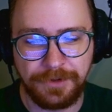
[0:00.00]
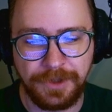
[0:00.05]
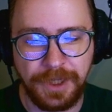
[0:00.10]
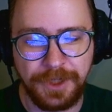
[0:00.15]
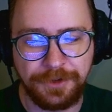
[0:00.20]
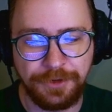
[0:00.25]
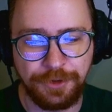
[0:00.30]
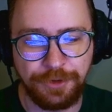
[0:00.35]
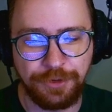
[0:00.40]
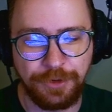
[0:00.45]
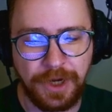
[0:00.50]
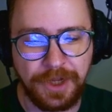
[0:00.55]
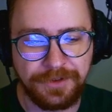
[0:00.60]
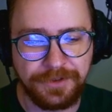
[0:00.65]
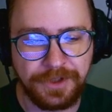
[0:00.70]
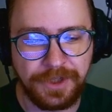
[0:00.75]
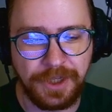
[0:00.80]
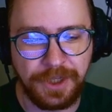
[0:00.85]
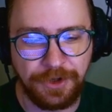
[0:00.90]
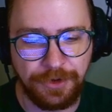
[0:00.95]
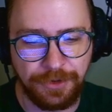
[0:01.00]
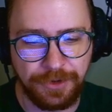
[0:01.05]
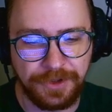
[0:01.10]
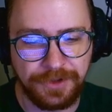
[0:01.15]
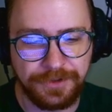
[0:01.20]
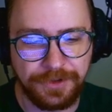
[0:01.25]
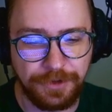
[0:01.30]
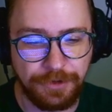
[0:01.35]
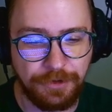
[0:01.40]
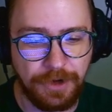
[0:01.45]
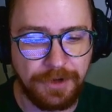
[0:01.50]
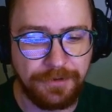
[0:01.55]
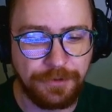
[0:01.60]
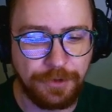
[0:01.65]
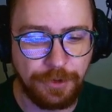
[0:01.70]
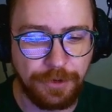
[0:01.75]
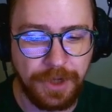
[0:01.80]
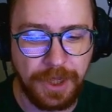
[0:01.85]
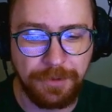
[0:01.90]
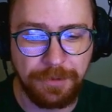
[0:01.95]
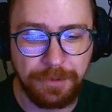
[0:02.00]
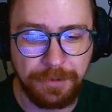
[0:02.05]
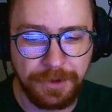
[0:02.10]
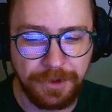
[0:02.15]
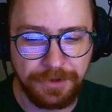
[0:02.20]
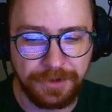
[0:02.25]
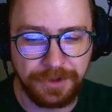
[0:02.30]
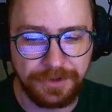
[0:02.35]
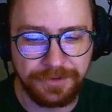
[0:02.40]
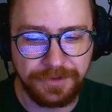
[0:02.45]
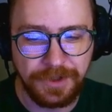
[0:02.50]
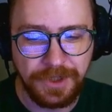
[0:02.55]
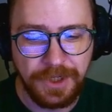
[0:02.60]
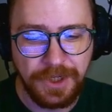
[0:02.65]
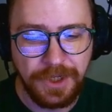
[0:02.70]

led to drastic increase in graphical capabilities